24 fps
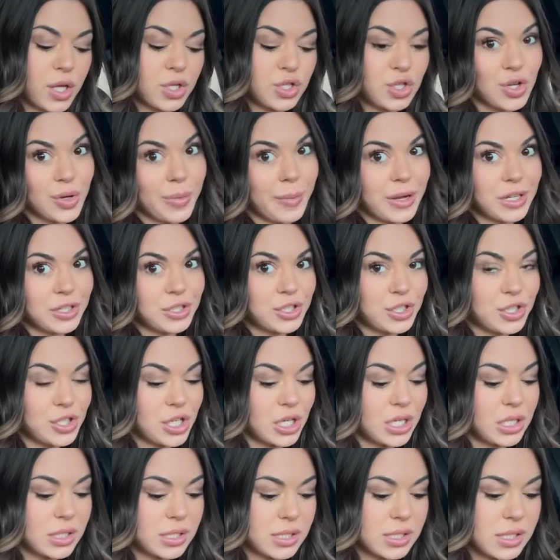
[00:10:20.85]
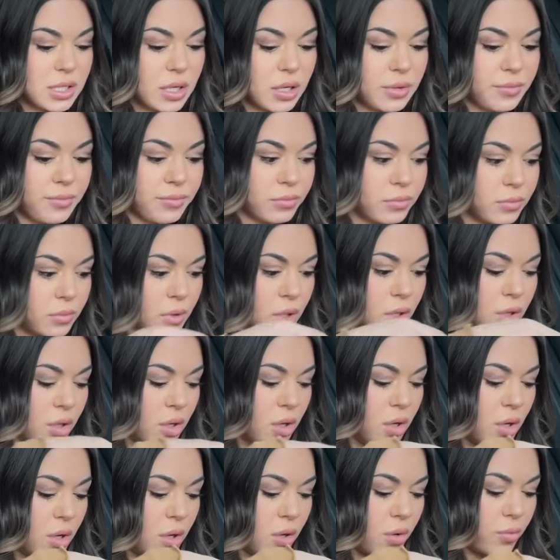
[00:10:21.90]
too much cheese.
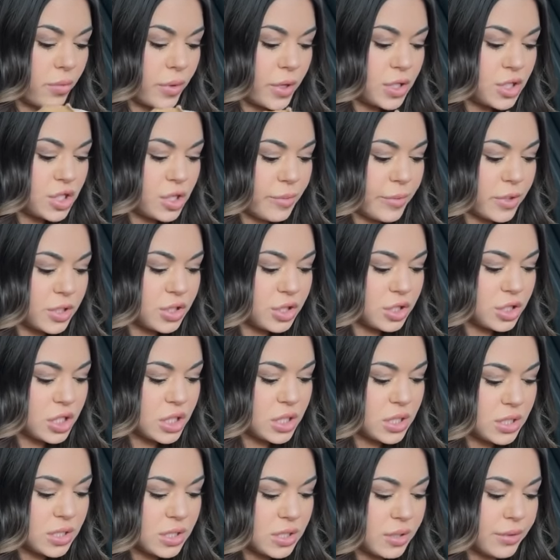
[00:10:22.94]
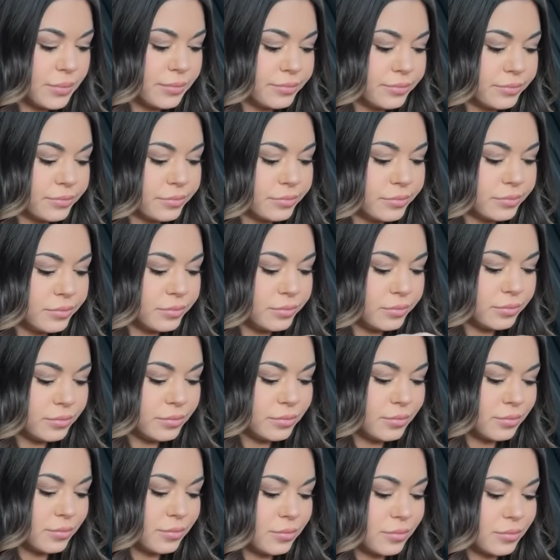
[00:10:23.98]
Way too much cheese.
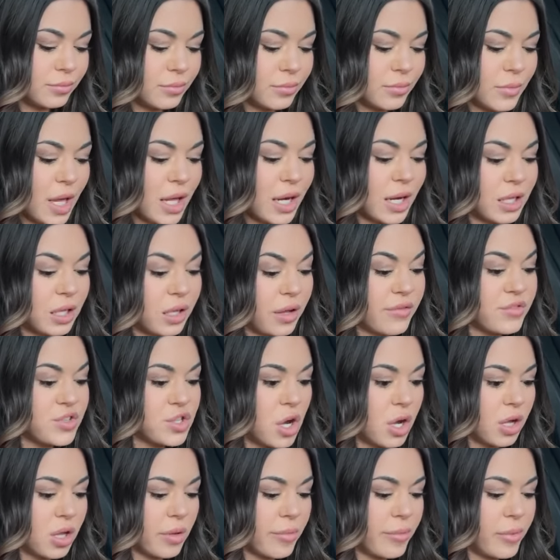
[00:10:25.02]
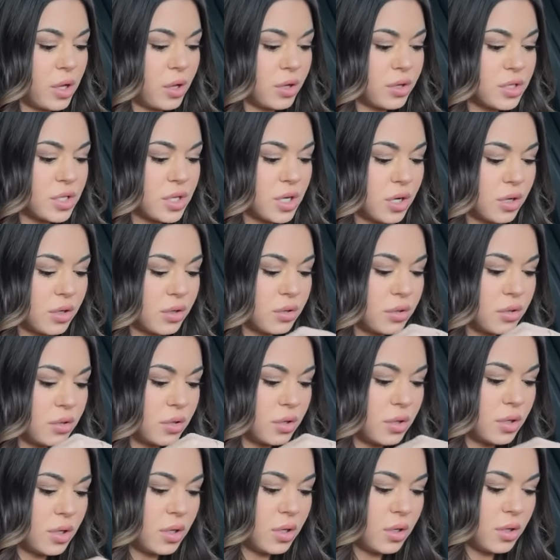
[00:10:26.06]
And I love chocolate milk too.
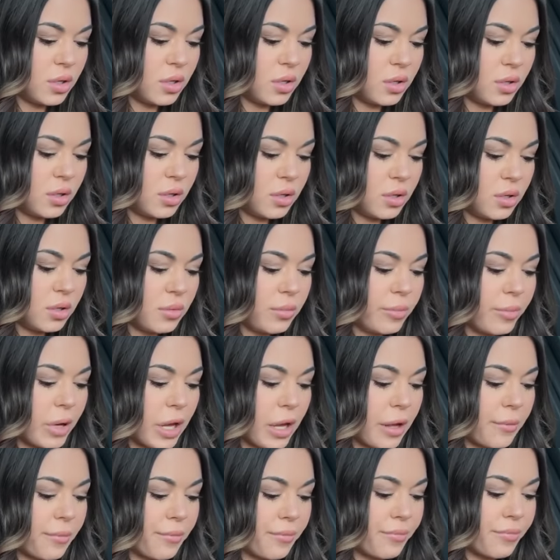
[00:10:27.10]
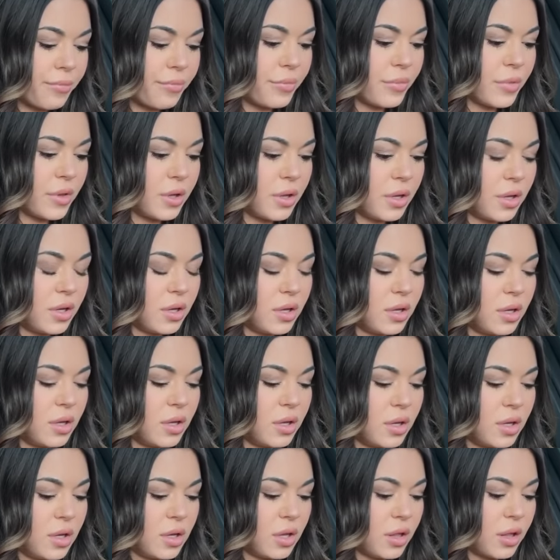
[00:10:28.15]
But
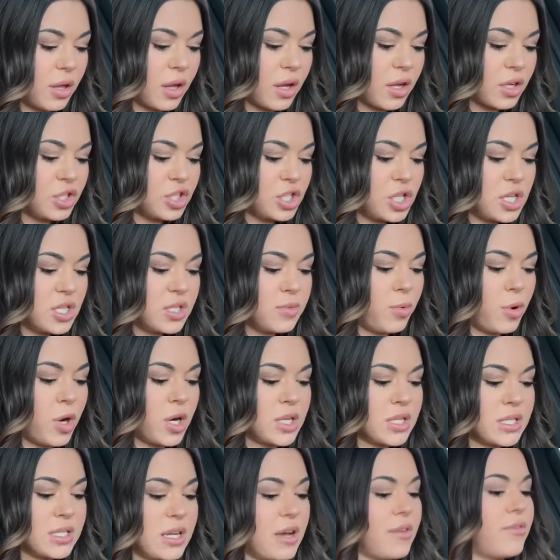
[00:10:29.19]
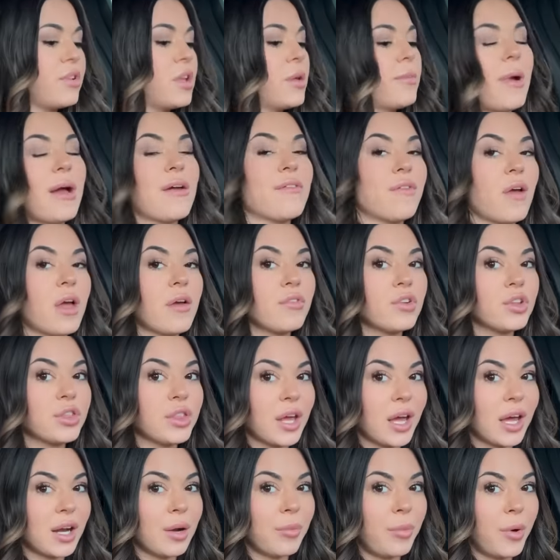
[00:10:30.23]
like a cheese board is definitely my favorite
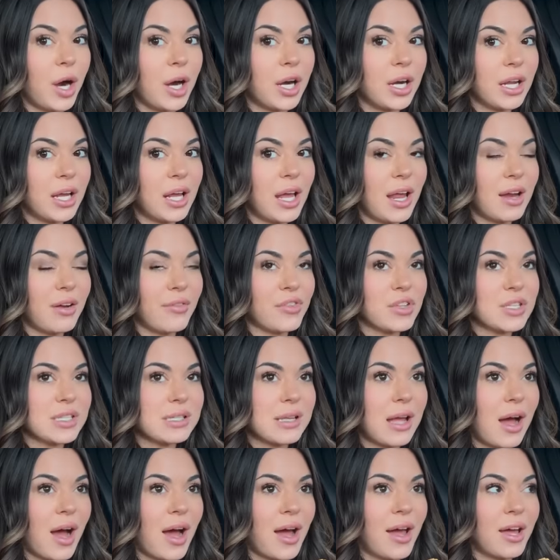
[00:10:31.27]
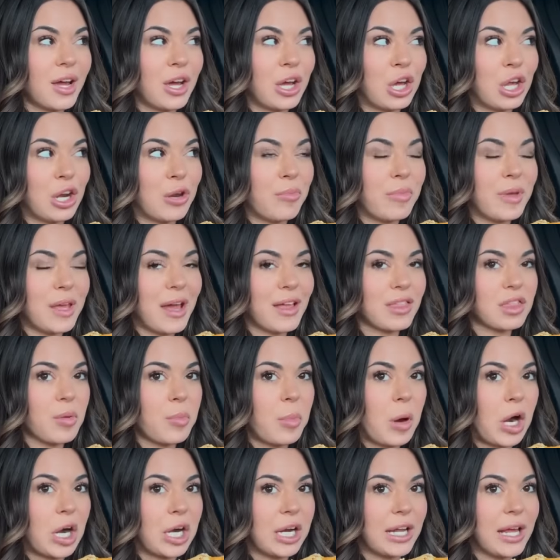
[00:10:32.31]
thing at a party. And if it's not going to be at the
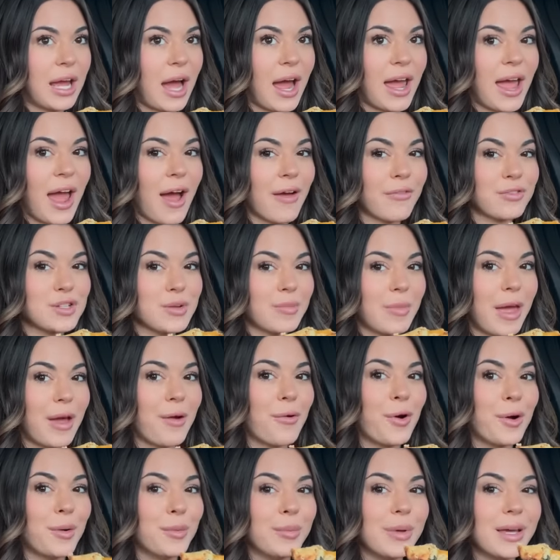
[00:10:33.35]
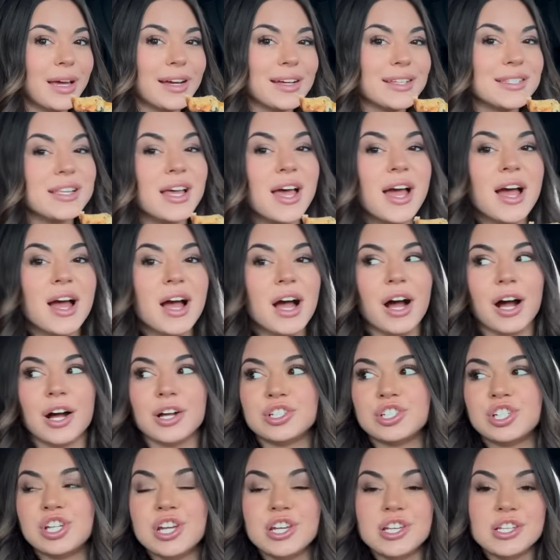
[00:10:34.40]
party, I have to make one, because a
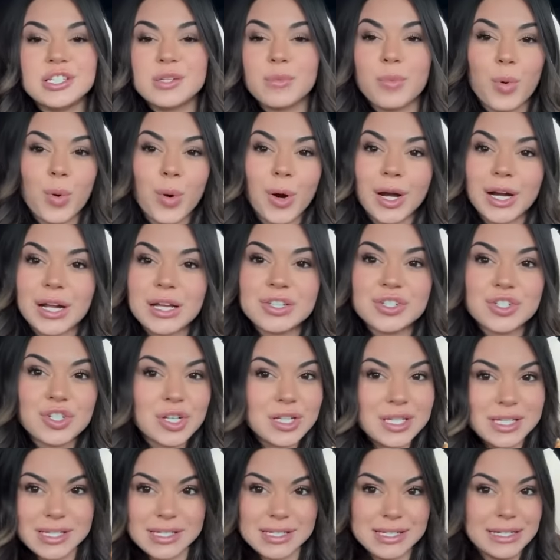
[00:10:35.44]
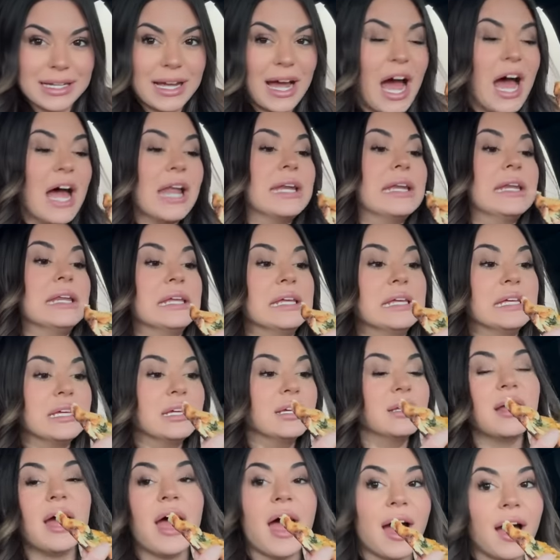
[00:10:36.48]
cheese board is just a
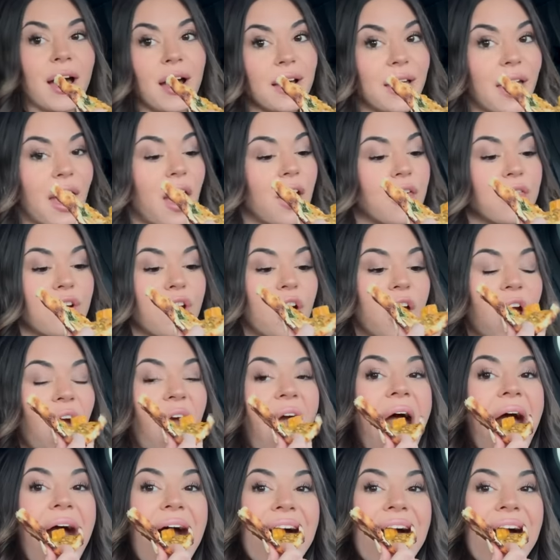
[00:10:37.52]
need at a gathering.